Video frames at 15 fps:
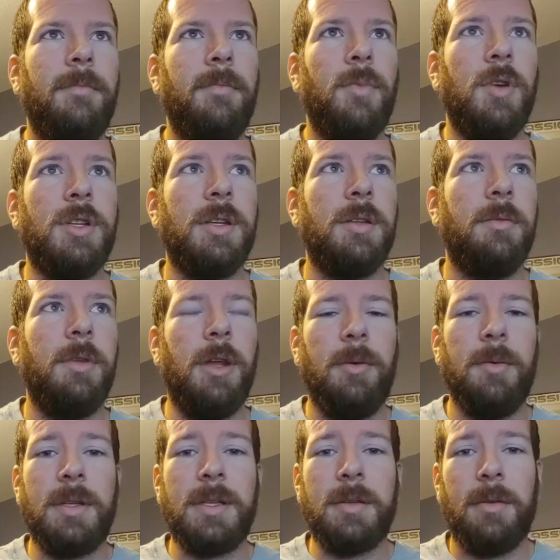which is,
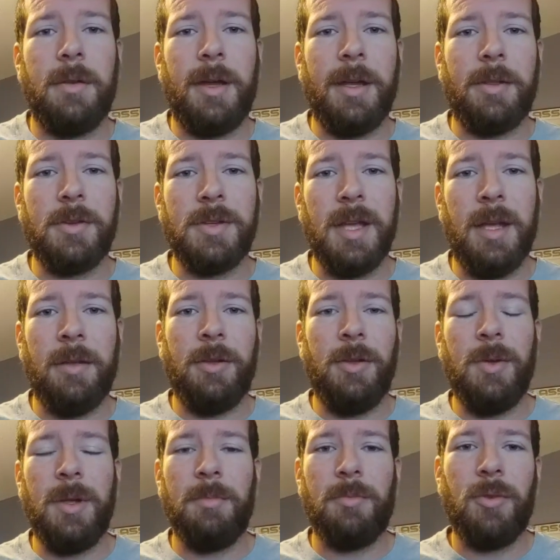it's like they're saying
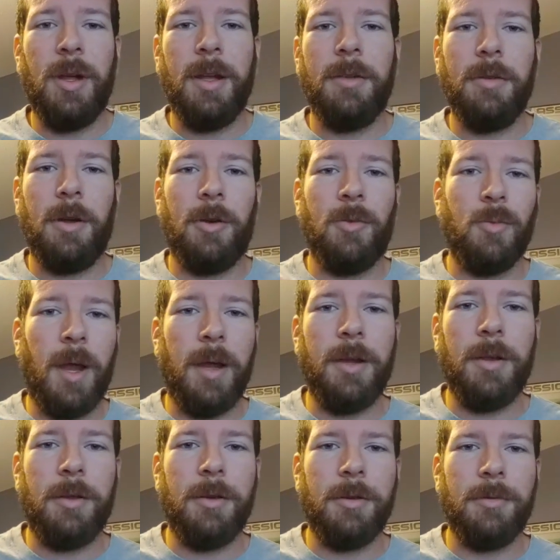you can bring a
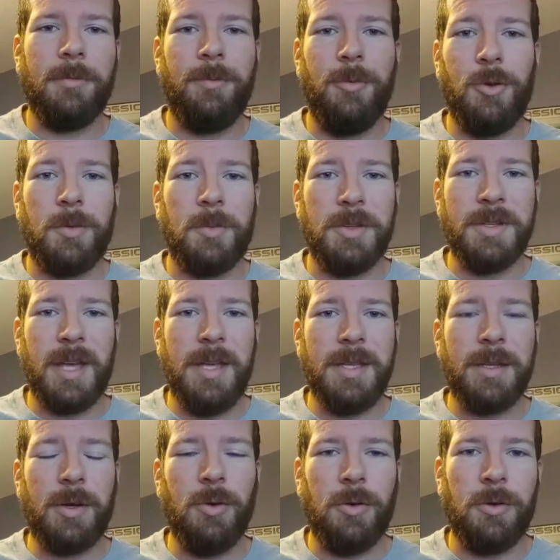regular normal
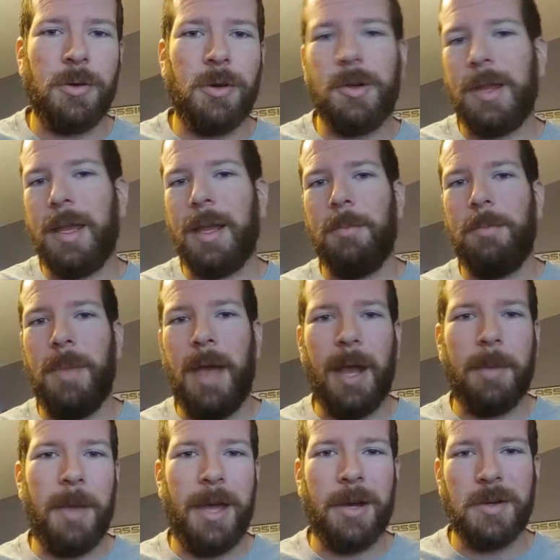sized cooler or like a
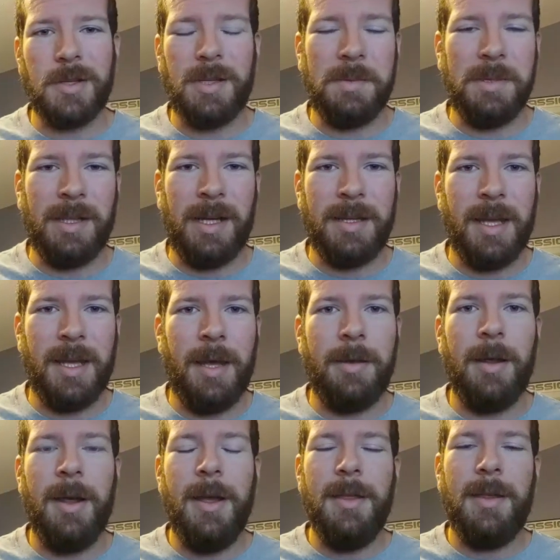backpack or something like
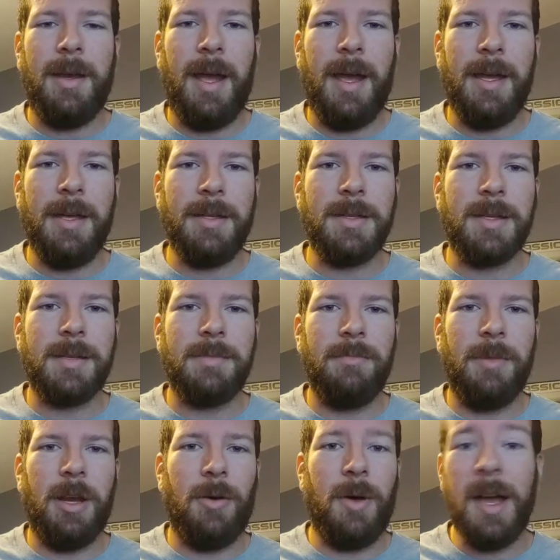that has,
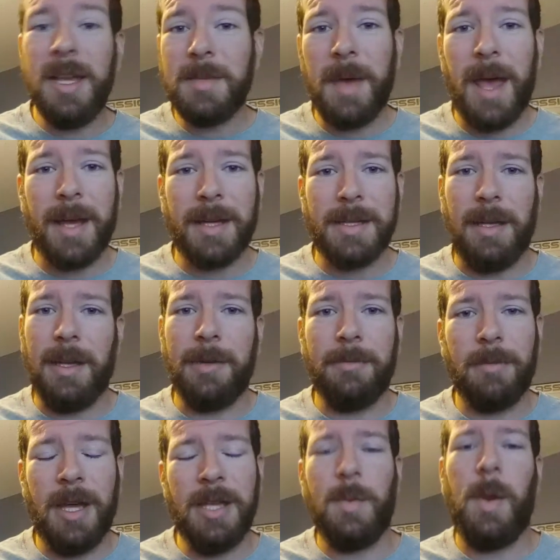ice packs in it.
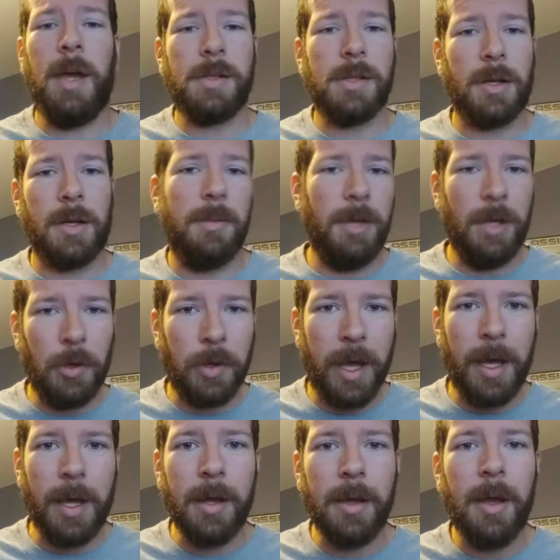Ice packs are going to be
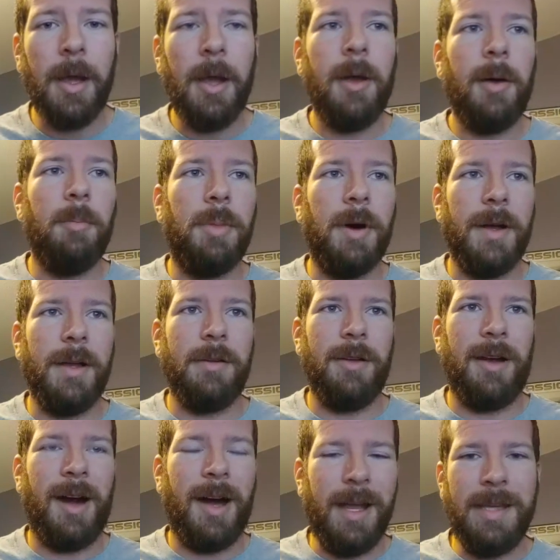okay, but
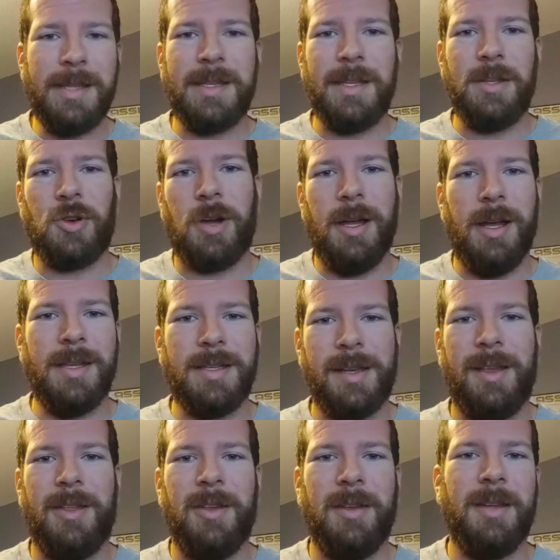ice and dry ice,
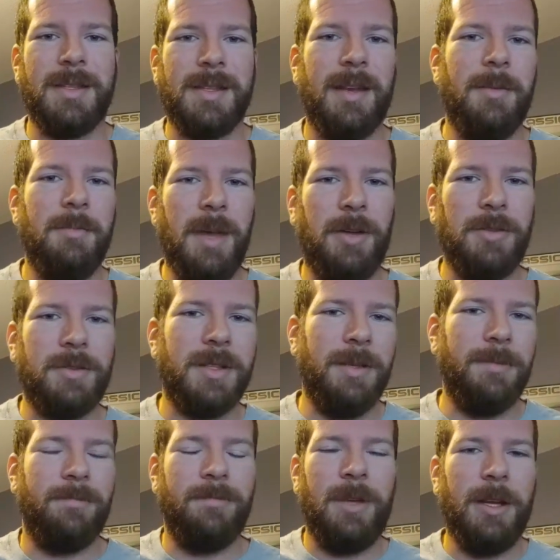anything that's going to melt
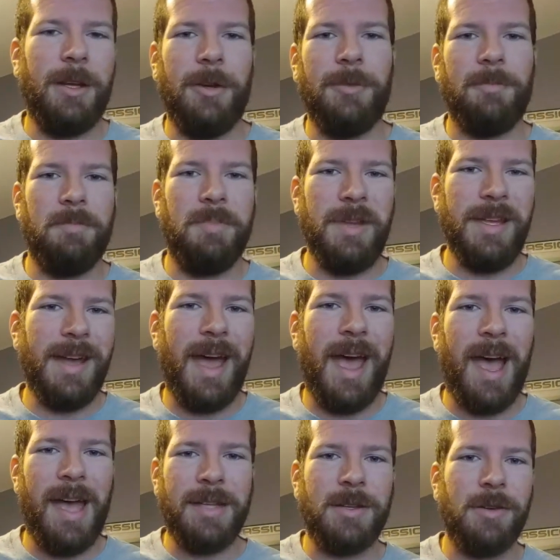and, be a
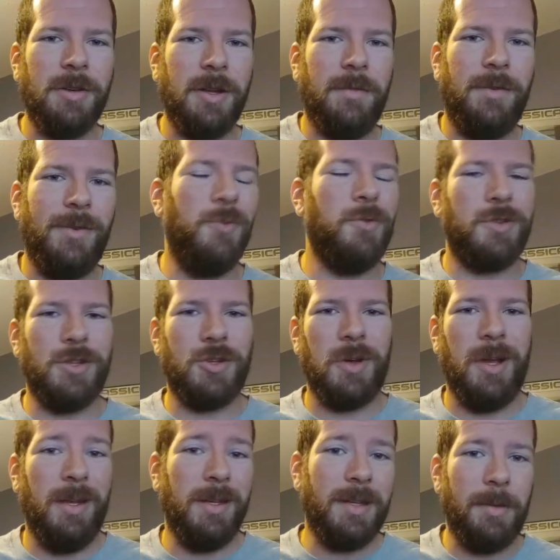hazard if you were to
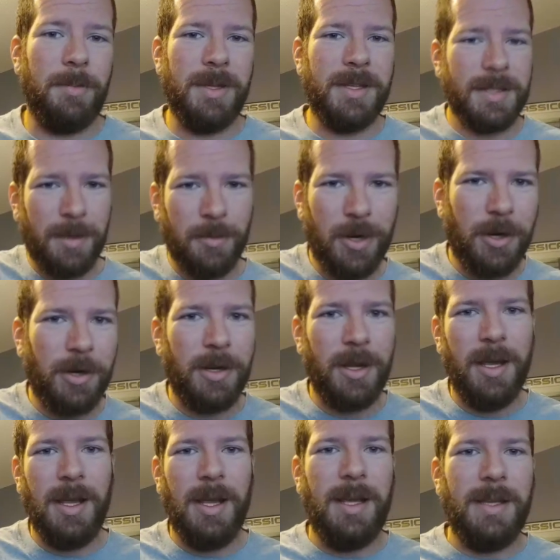try and dump it somewhere
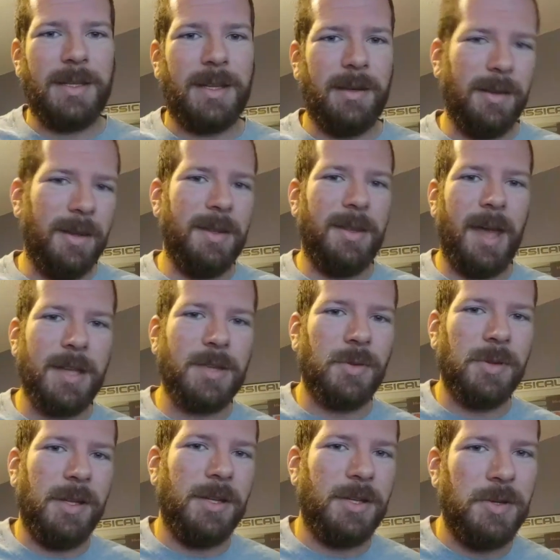that's
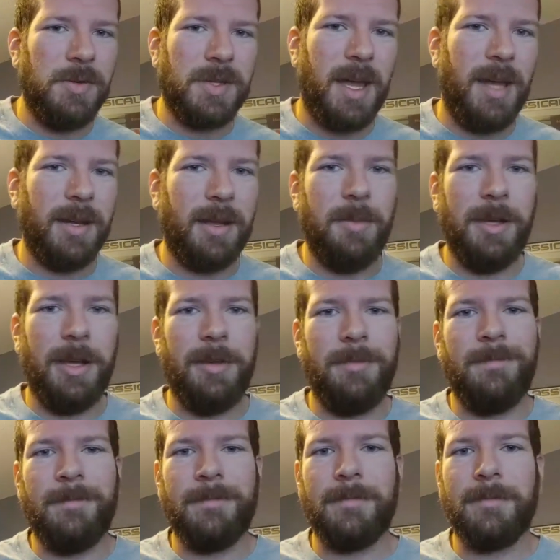where the issue is kind of coming in.